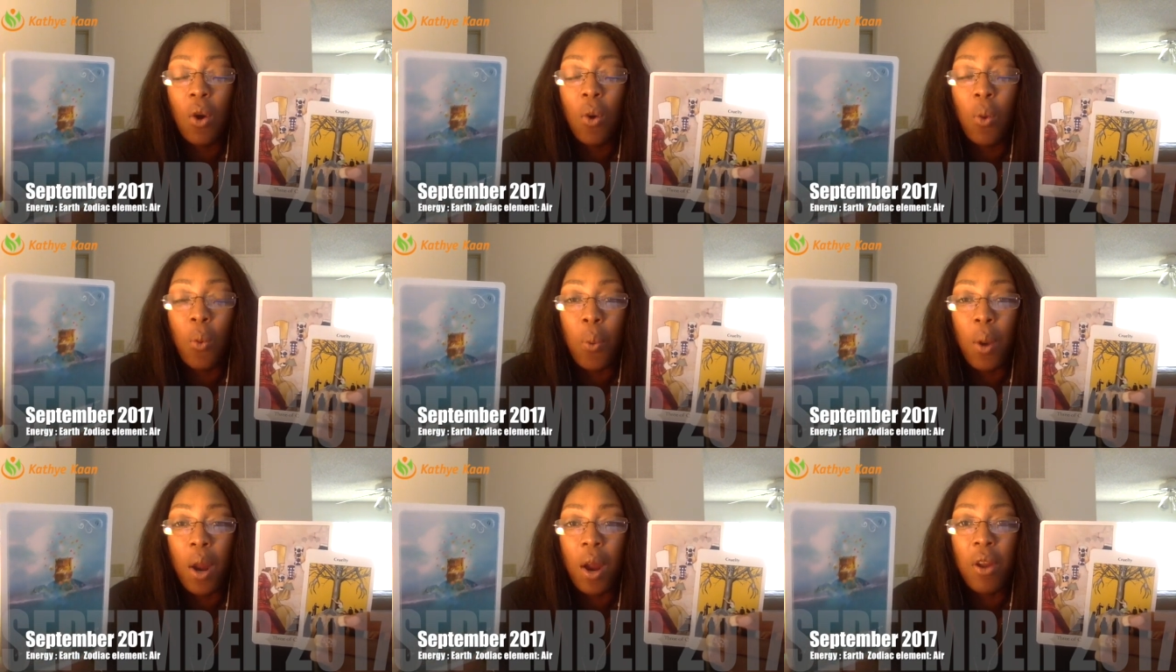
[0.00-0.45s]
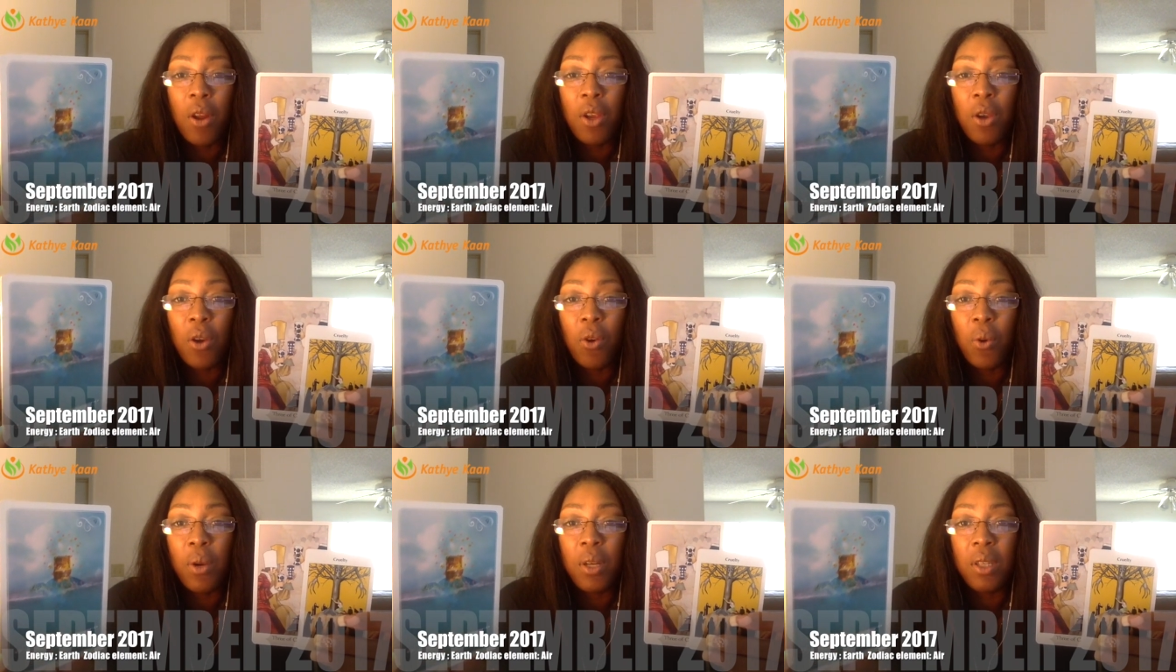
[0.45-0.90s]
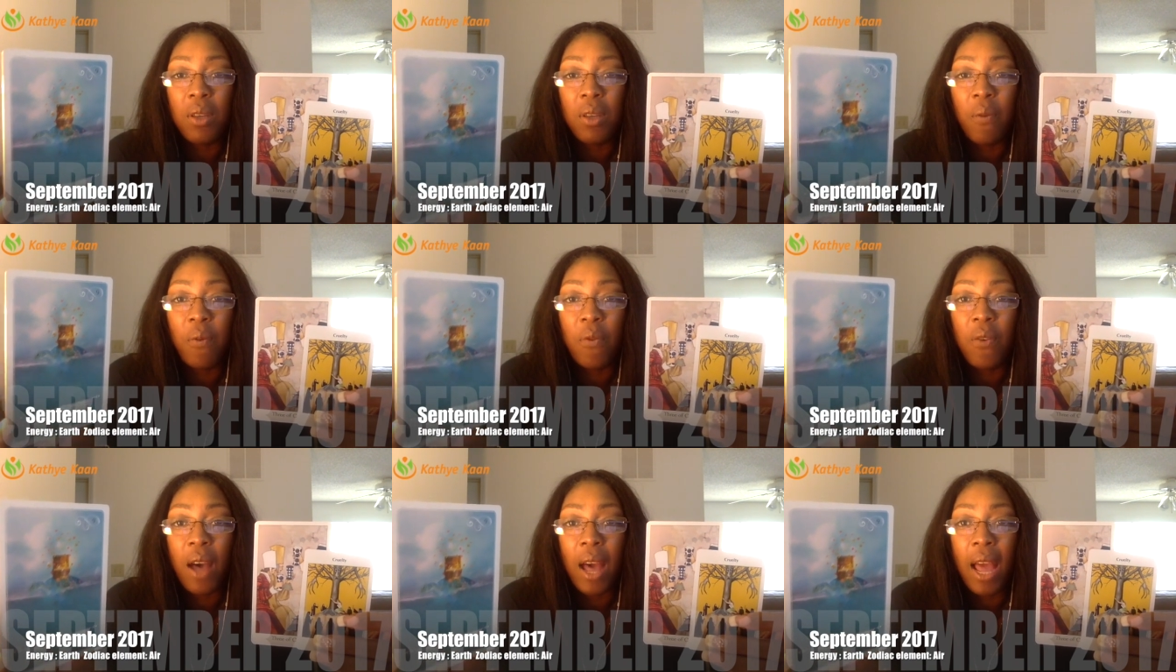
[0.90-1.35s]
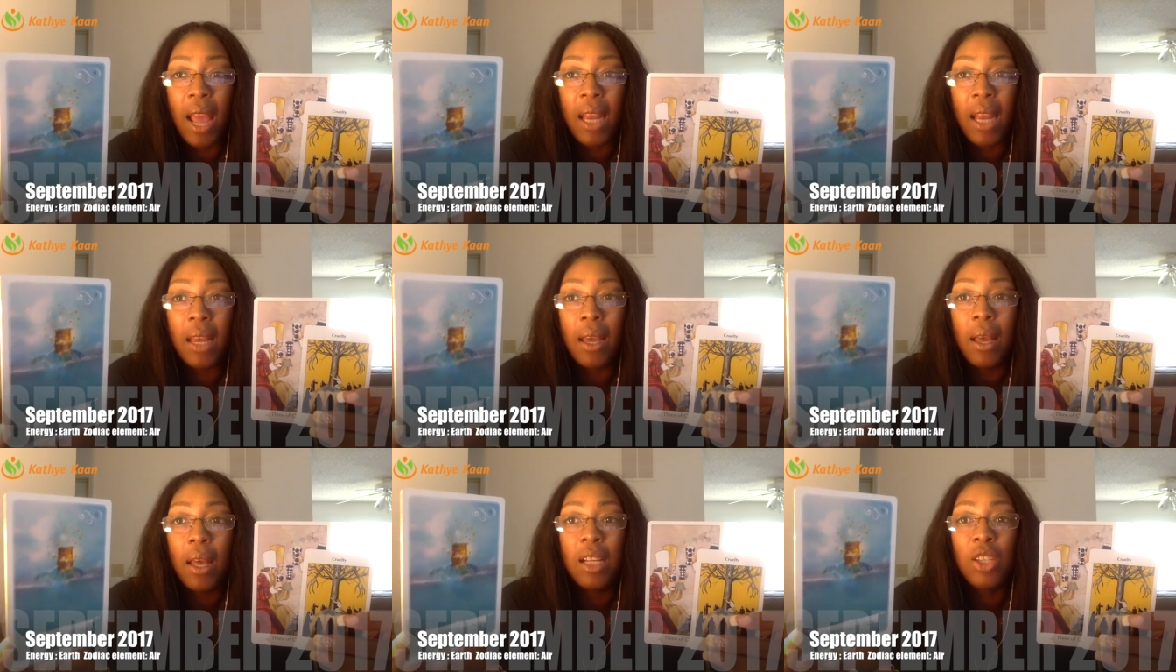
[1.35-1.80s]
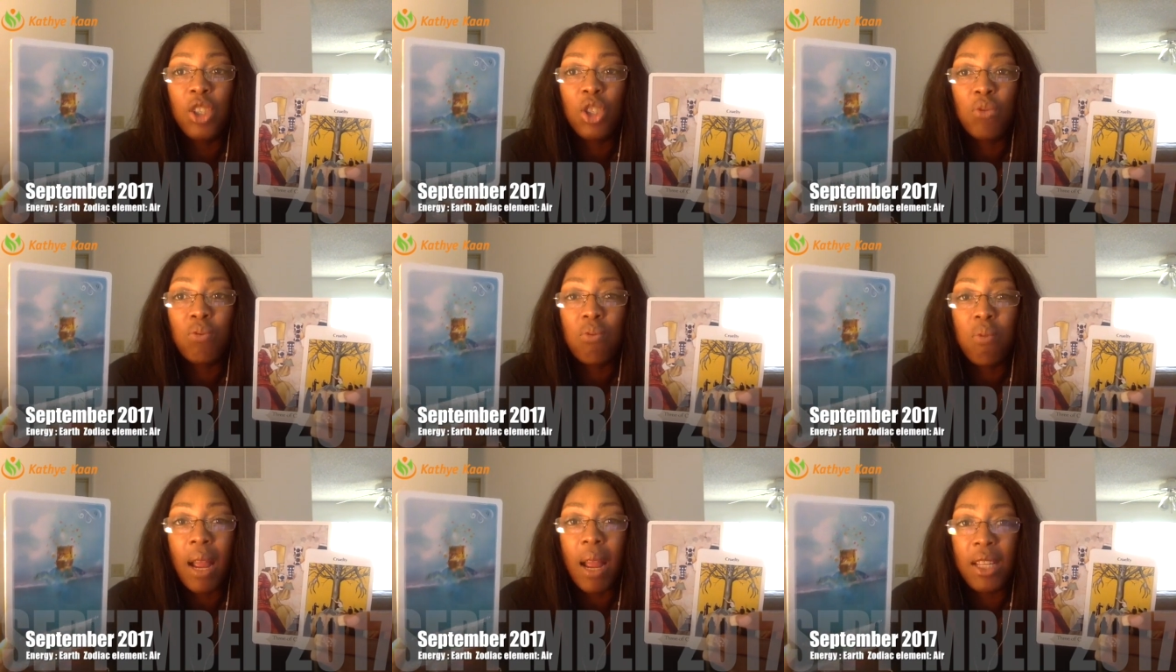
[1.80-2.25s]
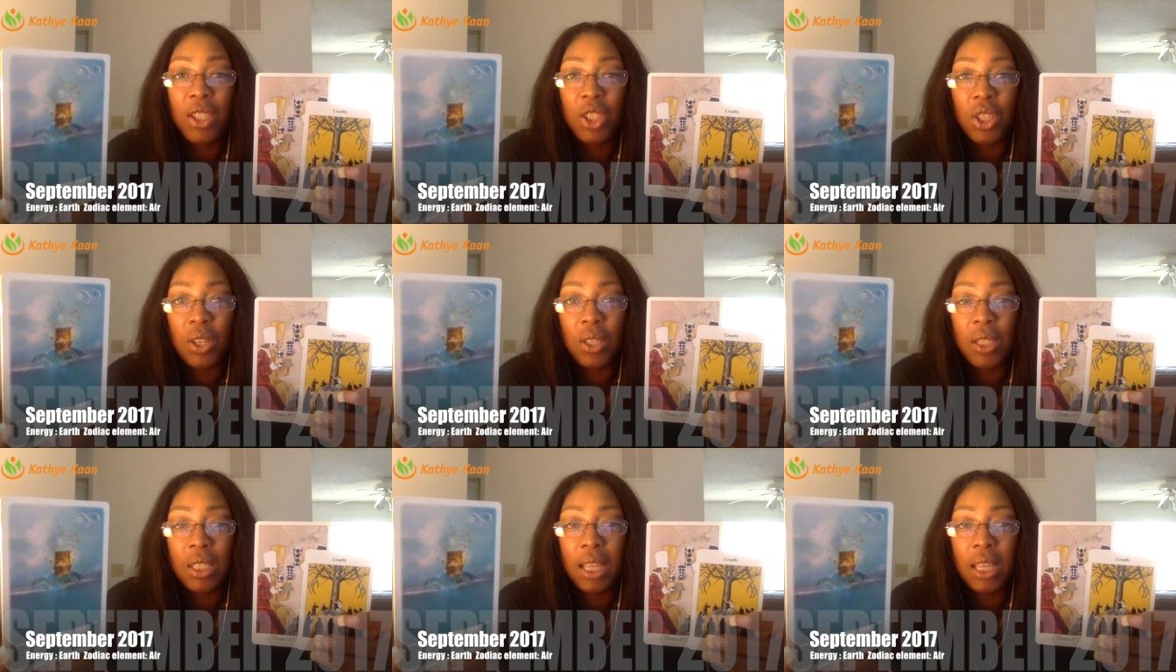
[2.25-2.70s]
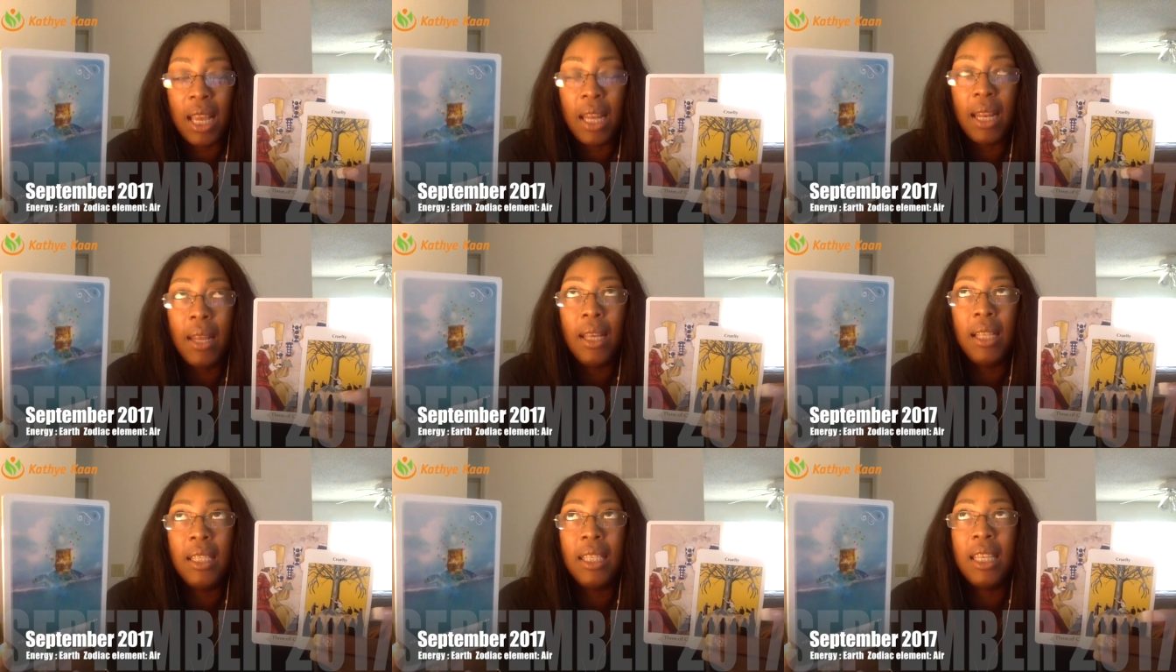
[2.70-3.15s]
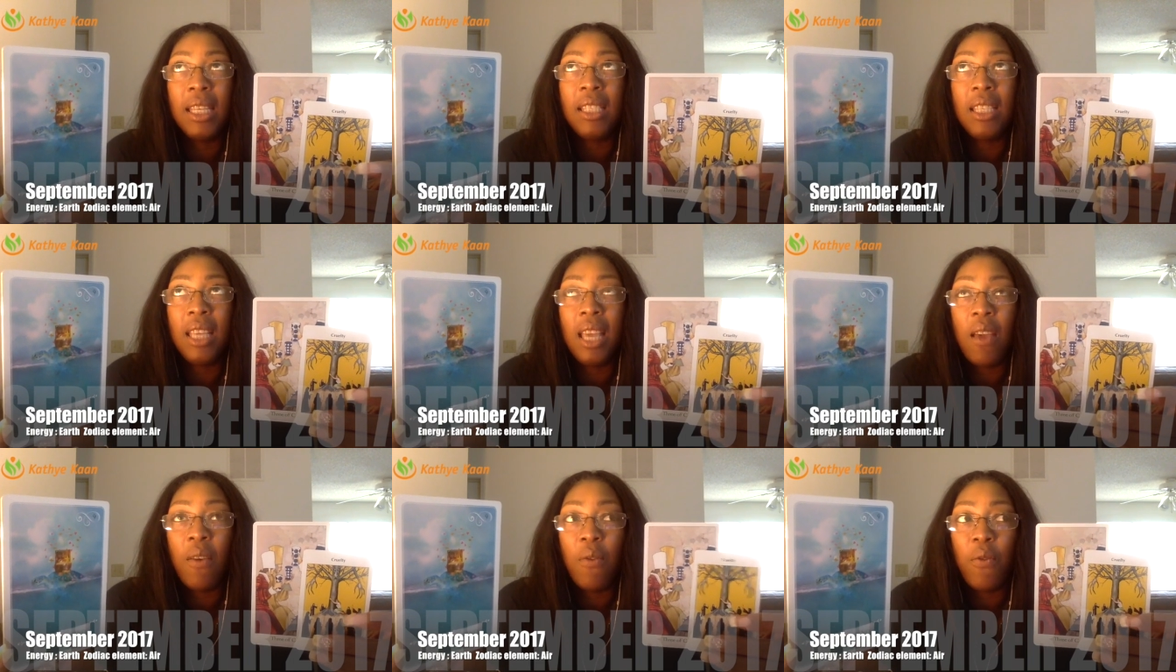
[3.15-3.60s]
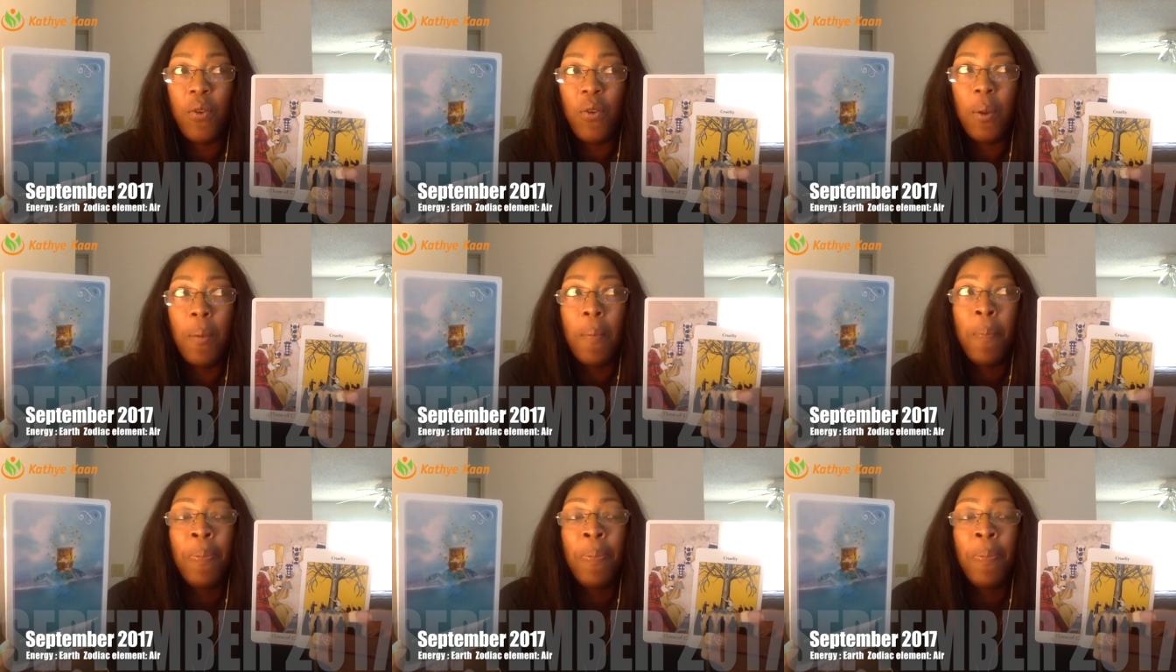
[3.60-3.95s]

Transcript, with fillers: where you're going to find treasures, and it's as if